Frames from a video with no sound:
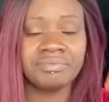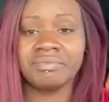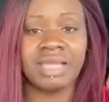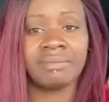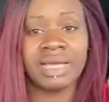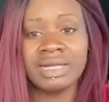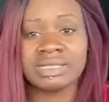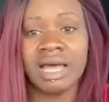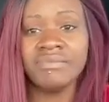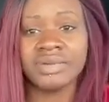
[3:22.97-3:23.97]
I'm not
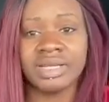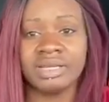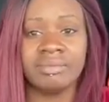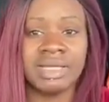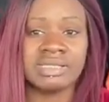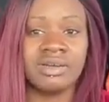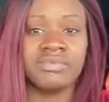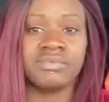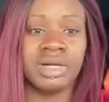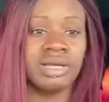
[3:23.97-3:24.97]
as confident in myself
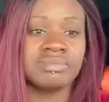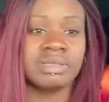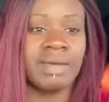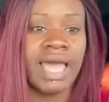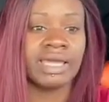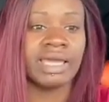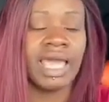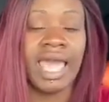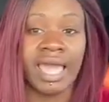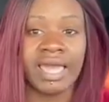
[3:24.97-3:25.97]
when it comes to backing,
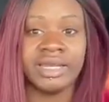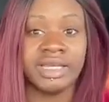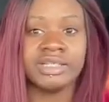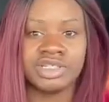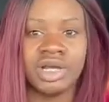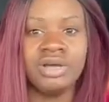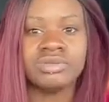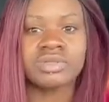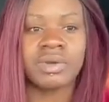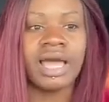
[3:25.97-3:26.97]
and it
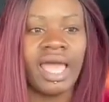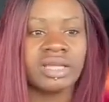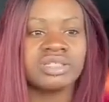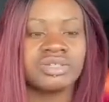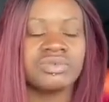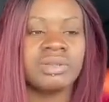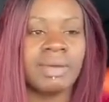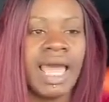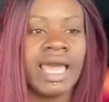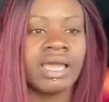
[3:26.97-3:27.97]
shows when I actually do the
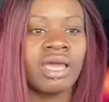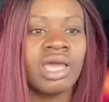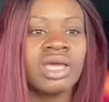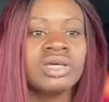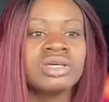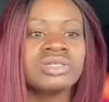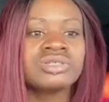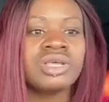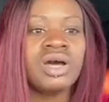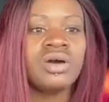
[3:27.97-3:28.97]
back.
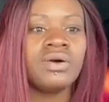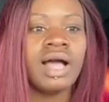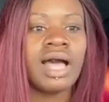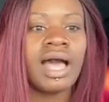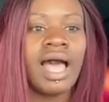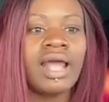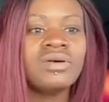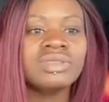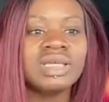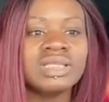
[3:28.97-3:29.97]
So I
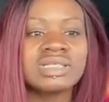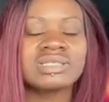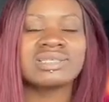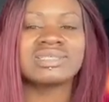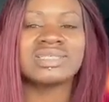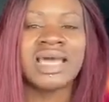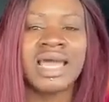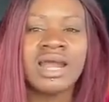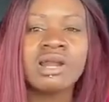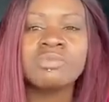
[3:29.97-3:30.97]
don't think this is a
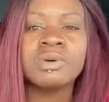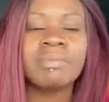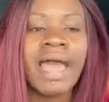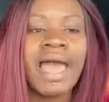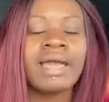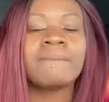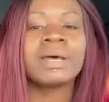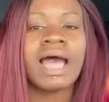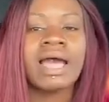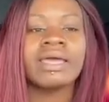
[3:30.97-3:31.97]
terrible bag,
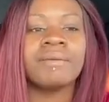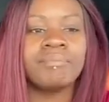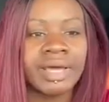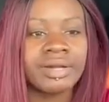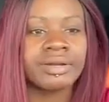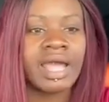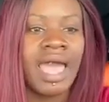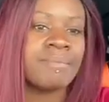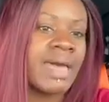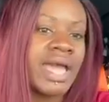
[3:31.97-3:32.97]
but I am better
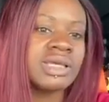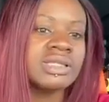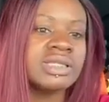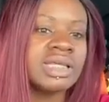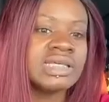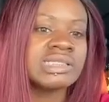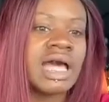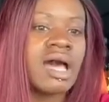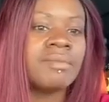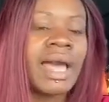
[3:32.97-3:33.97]
at backing than this.
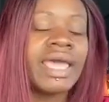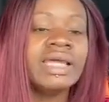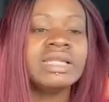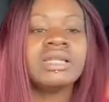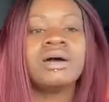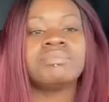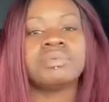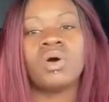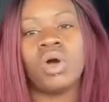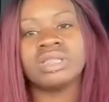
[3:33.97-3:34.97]
I ended up
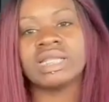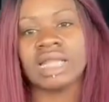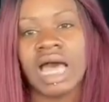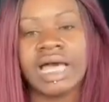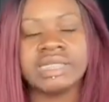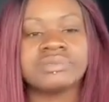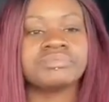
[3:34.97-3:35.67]
on the line,